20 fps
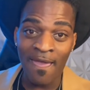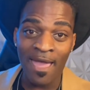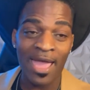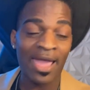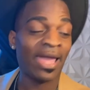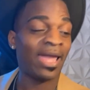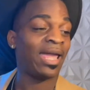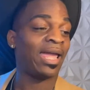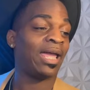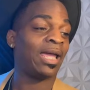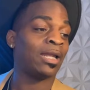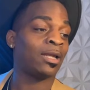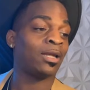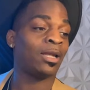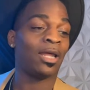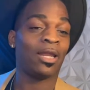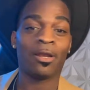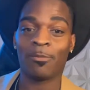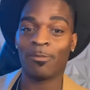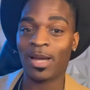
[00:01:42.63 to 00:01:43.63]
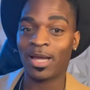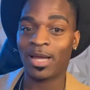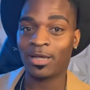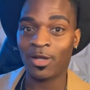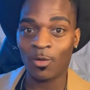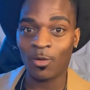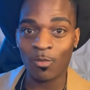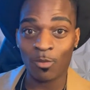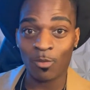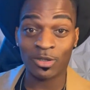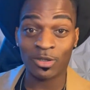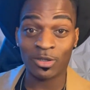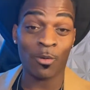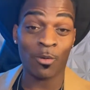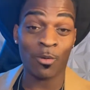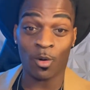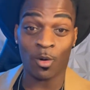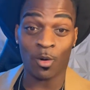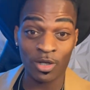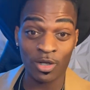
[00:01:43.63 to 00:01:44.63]
and let everybody know what was
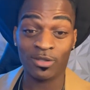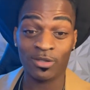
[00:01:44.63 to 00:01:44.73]
going on.